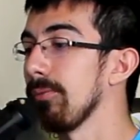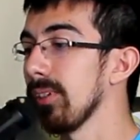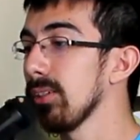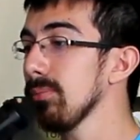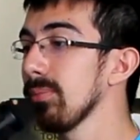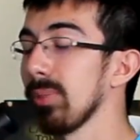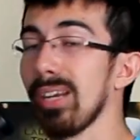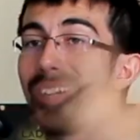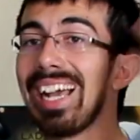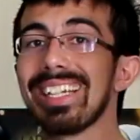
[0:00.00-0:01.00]
Film,
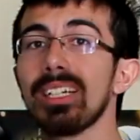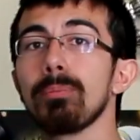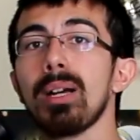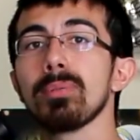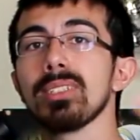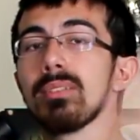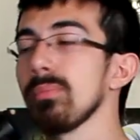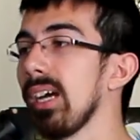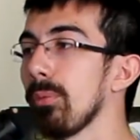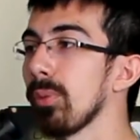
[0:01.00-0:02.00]
whenever an idea pops
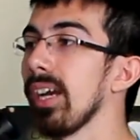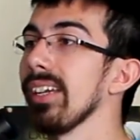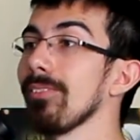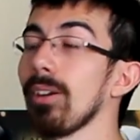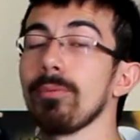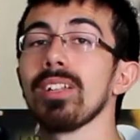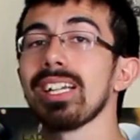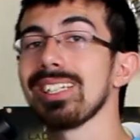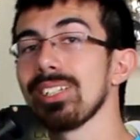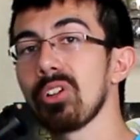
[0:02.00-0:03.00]
up, I write. If I feel
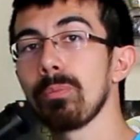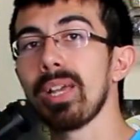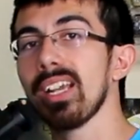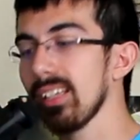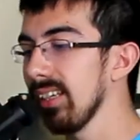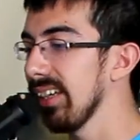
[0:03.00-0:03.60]
like I need to go back,